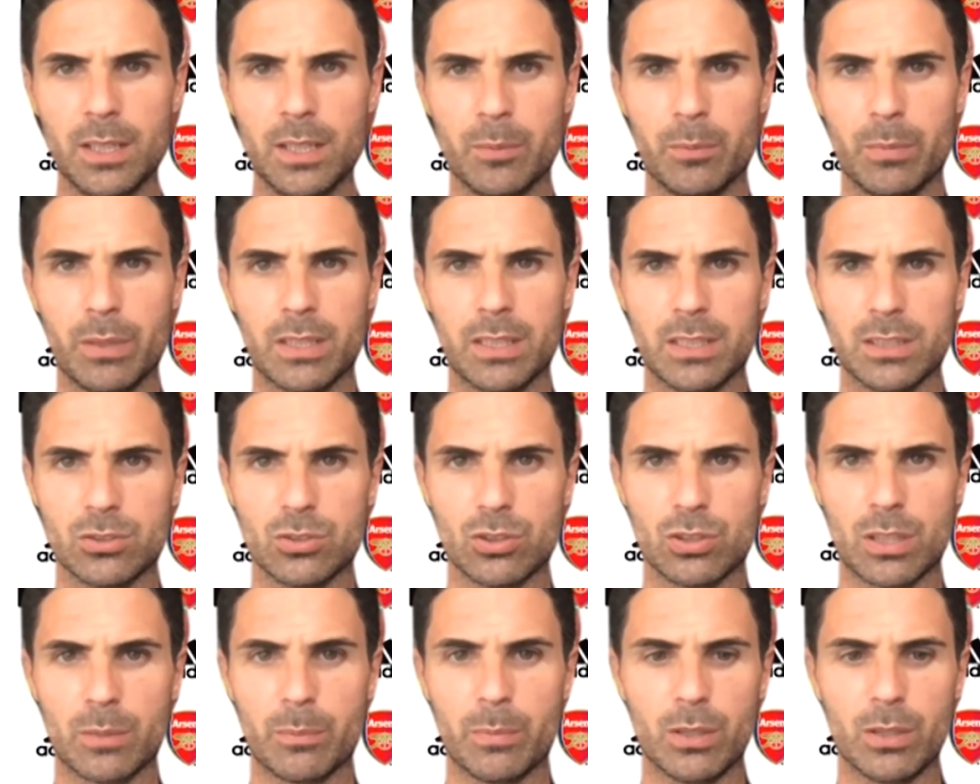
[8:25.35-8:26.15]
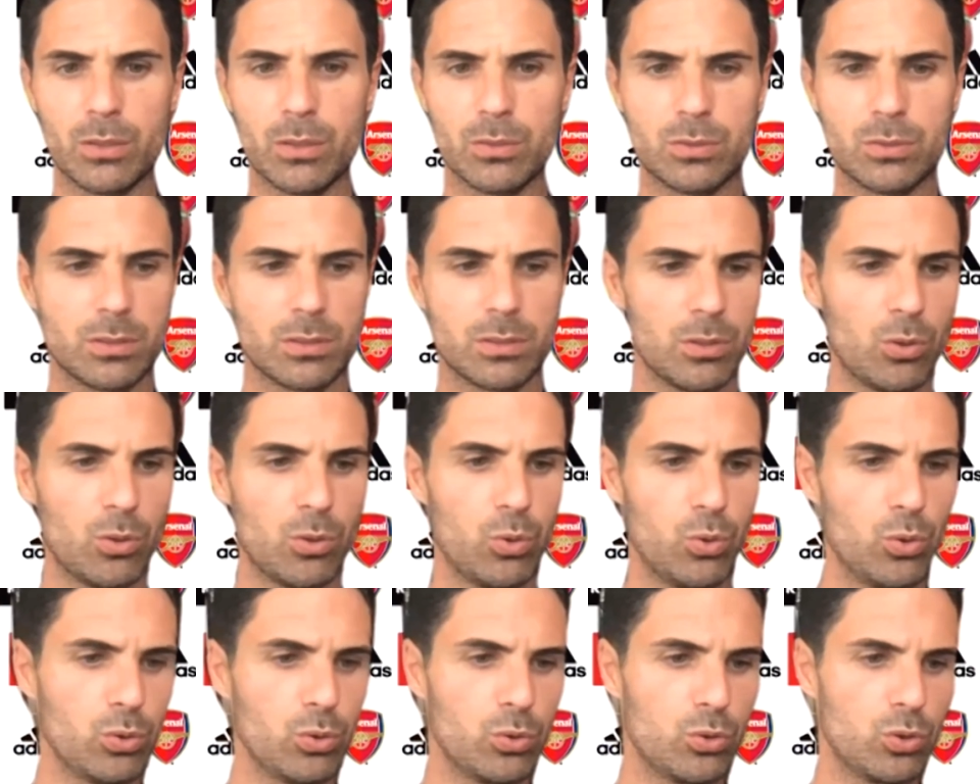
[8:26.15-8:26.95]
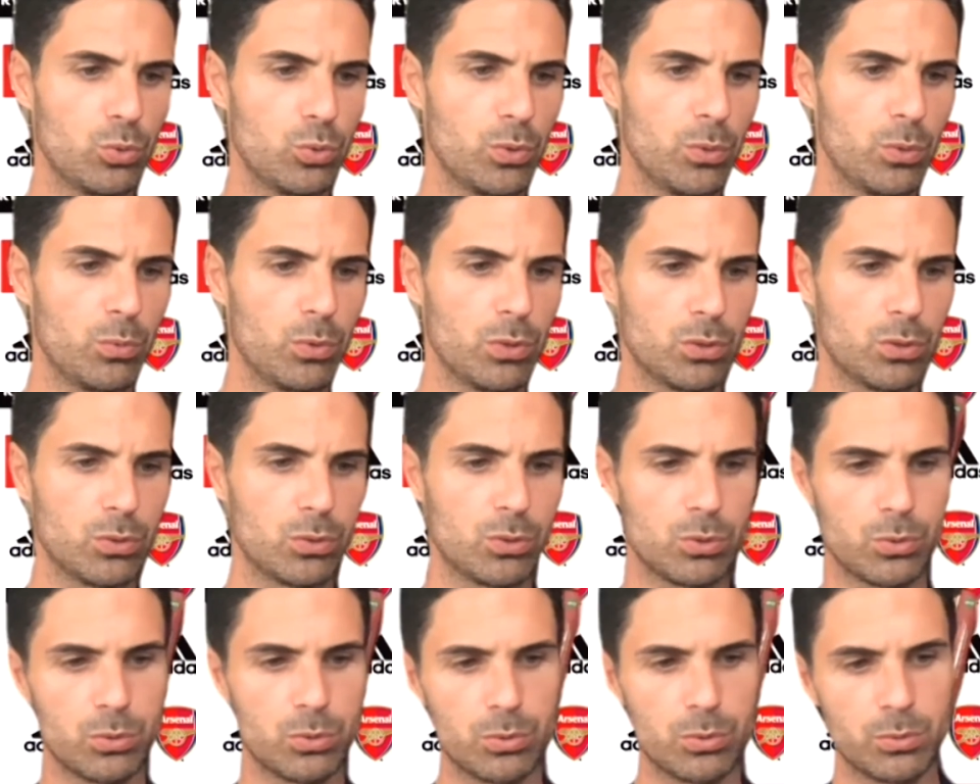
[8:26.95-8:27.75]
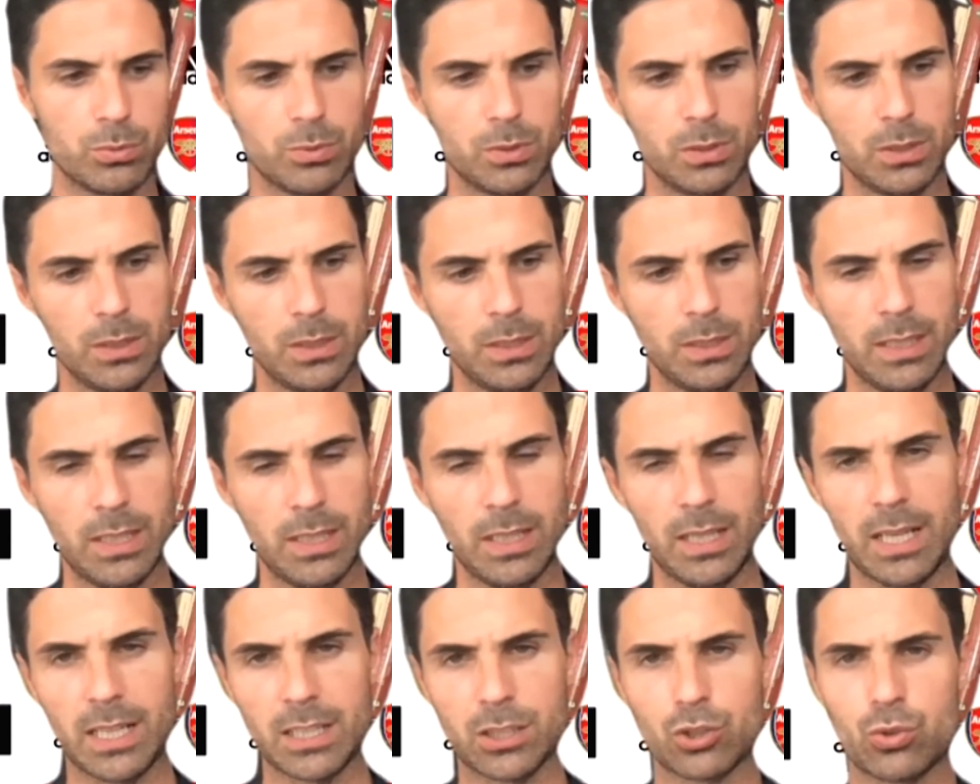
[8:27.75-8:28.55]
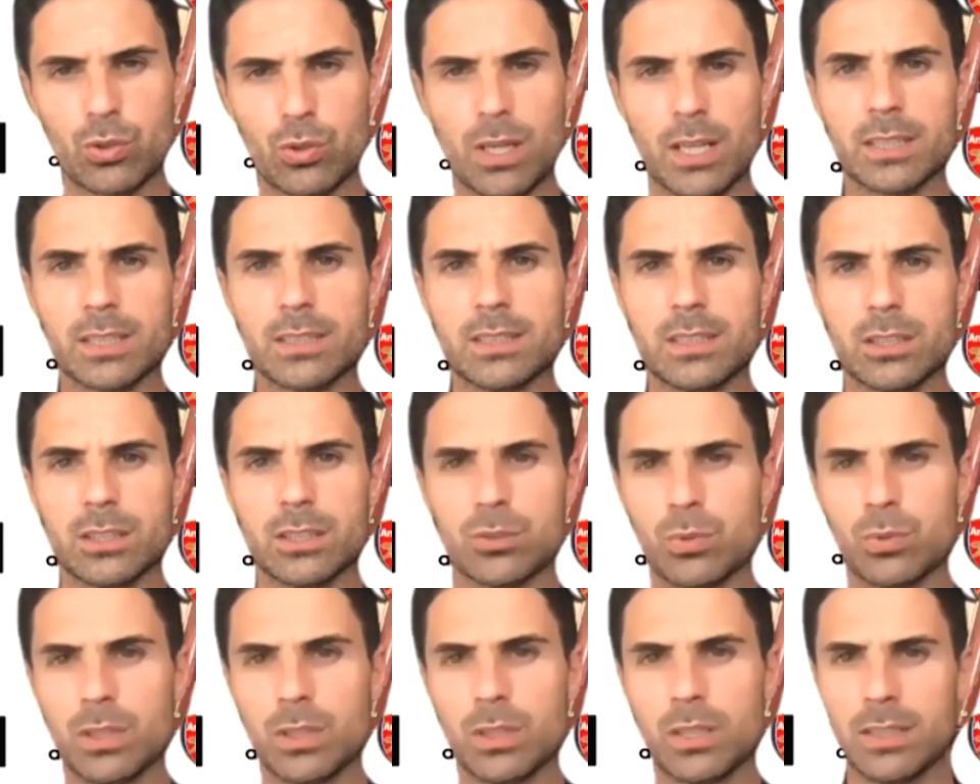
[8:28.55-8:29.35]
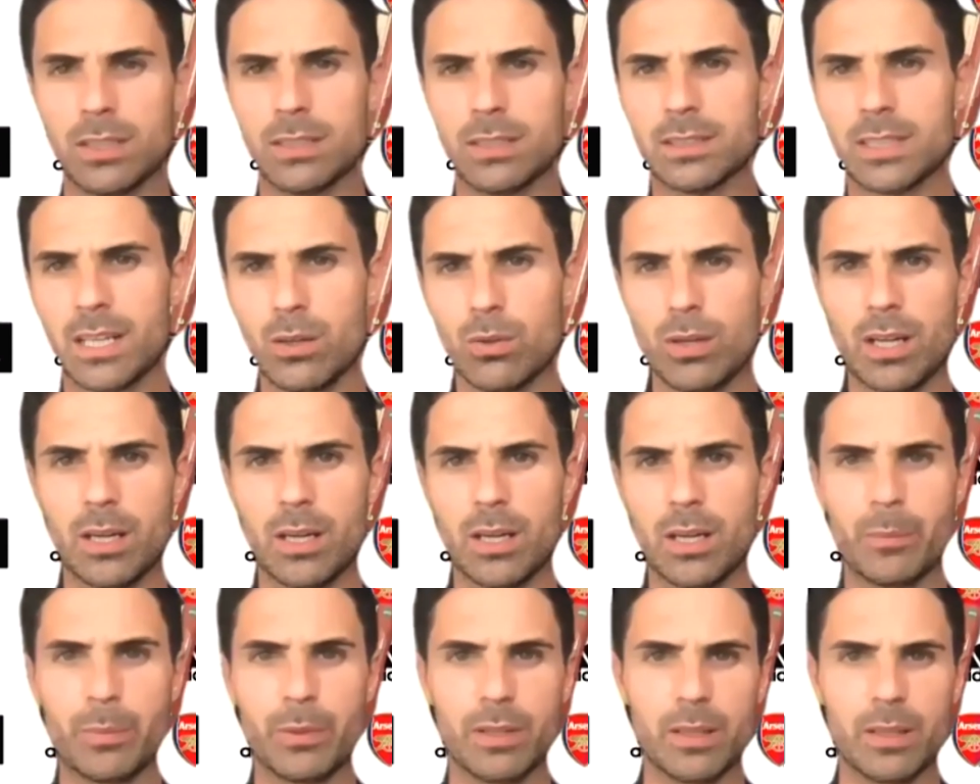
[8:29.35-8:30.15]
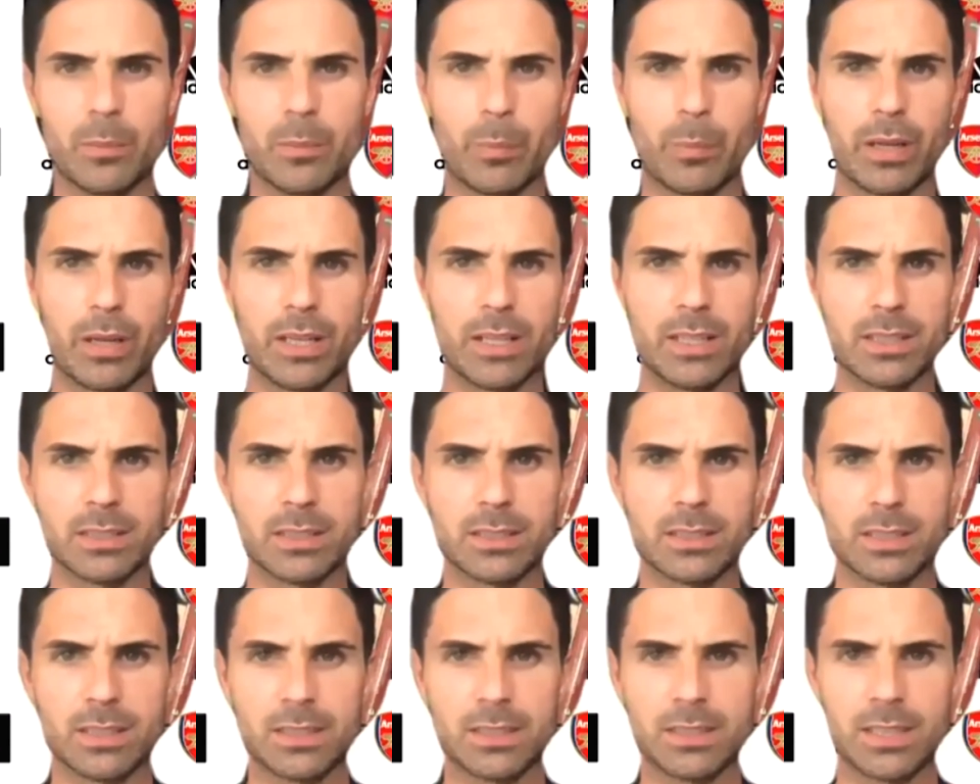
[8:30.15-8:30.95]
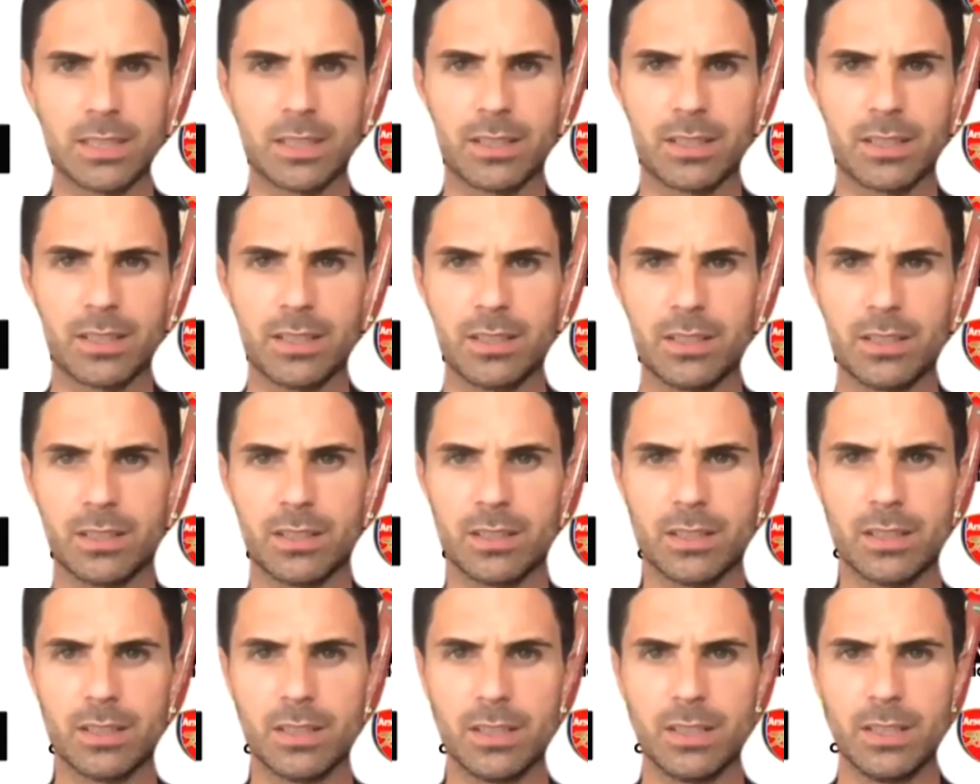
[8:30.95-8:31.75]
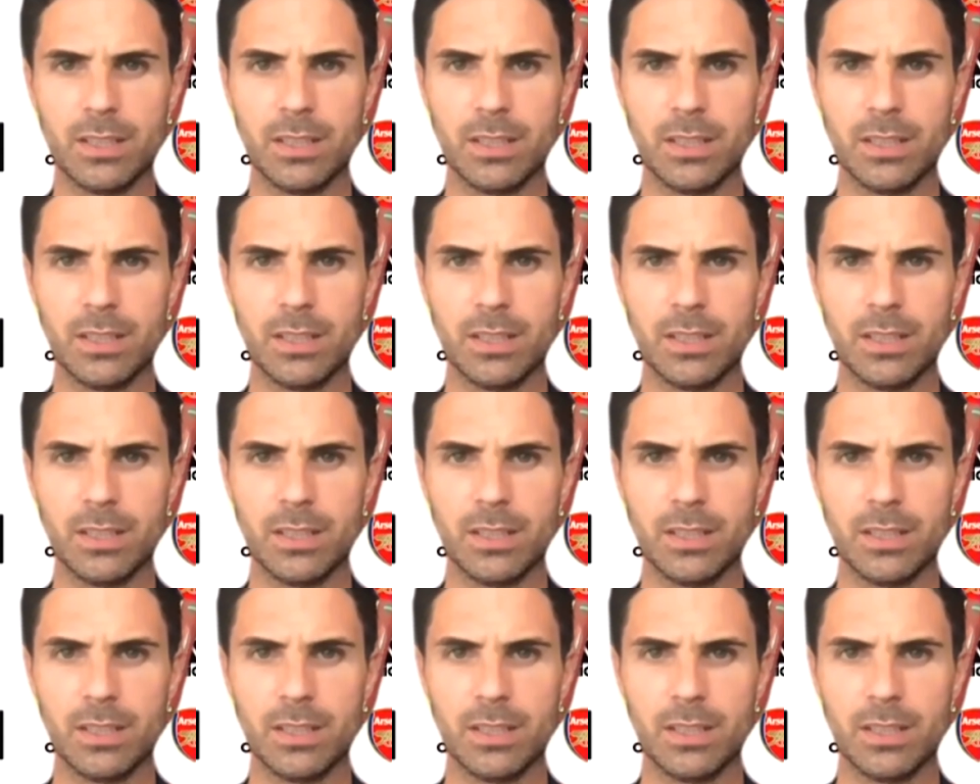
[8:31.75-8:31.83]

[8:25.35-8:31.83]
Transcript: But it's not about who do we want to attract as well, it's how happy the players that are here